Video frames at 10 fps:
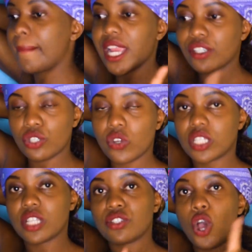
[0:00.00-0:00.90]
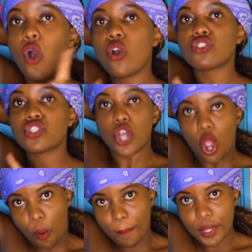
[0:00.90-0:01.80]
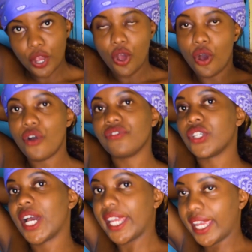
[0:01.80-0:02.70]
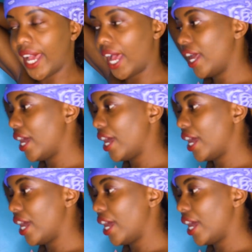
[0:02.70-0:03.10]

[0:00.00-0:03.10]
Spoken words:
mind you, it is on top of your hair,